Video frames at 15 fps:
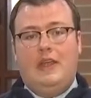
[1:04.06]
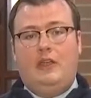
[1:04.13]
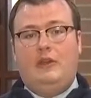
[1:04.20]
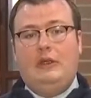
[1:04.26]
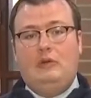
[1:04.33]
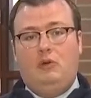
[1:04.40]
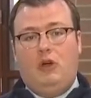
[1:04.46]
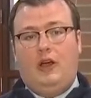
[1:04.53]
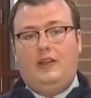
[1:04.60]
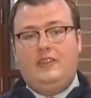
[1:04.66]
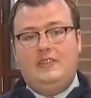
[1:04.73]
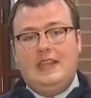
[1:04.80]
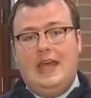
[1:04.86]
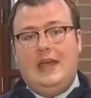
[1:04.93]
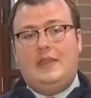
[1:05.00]
Valarie Ruark's
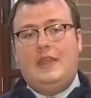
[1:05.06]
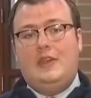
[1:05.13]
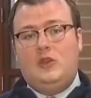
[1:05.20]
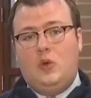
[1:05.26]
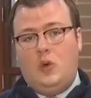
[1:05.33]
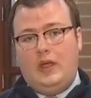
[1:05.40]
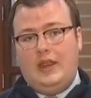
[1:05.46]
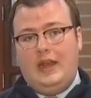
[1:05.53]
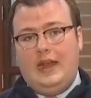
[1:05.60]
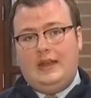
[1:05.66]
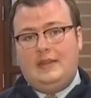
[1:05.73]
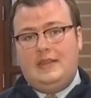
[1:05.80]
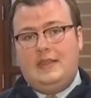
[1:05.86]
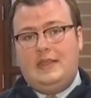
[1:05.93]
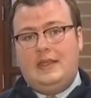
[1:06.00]
death in
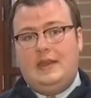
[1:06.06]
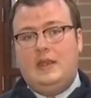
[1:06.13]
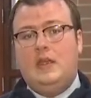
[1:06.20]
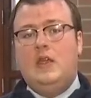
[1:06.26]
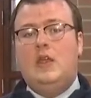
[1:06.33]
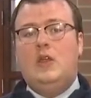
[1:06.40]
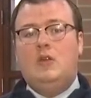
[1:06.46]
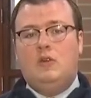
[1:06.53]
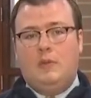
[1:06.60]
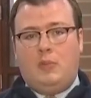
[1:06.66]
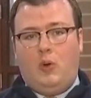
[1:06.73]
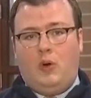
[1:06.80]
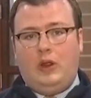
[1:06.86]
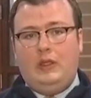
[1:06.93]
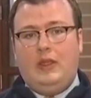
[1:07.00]
2019.
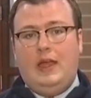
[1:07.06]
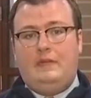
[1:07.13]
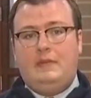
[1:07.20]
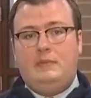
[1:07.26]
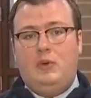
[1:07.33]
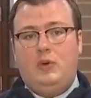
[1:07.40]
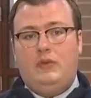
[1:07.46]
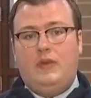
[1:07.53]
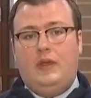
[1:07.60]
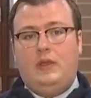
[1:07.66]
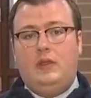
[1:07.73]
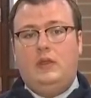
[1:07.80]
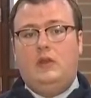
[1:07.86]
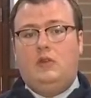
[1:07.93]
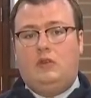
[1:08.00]
Reporting live in Boonville,
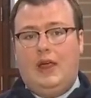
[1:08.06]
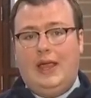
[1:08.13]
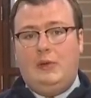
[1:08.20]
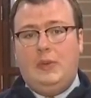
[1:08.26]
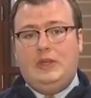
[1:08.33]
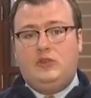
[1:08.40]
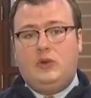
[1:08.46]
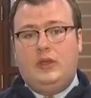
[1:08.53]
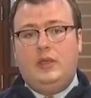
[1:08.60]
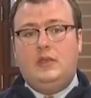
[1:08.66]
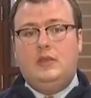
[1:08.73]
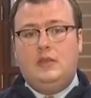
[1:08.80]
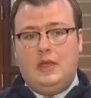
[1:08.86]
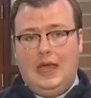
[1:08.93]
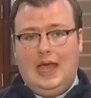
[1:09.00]
Ryan Witry,
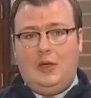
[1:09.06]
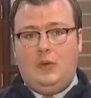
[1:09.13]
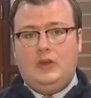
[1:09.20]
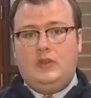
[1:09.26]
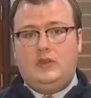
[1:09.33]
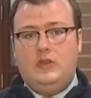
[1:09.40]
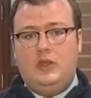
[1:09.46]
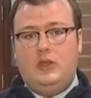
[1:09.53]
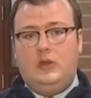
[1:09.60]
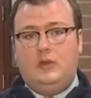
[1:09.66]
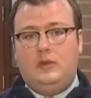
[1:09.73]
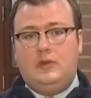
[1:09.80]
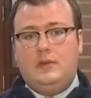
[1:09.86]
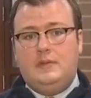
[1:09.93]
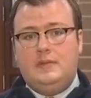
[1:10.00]
Eyewitness
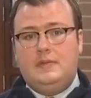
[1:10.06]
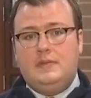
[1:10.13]
News.